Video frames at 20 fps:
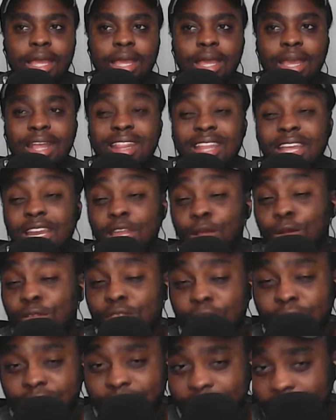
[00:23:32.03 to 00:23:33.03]
And then he
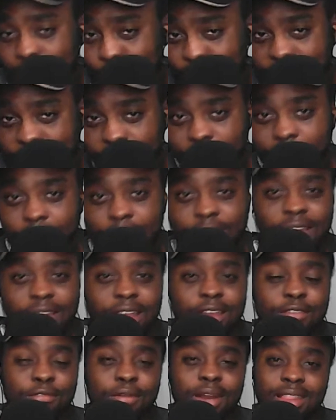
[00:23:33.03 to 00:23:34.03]
also slipped, and it
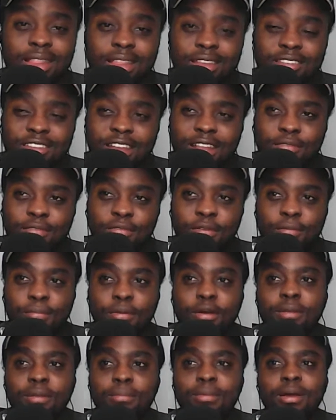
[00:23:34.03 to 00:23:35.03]
led to another chance for
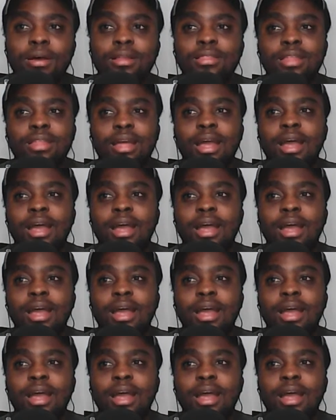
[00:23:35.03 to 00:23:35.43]
Bournemouth.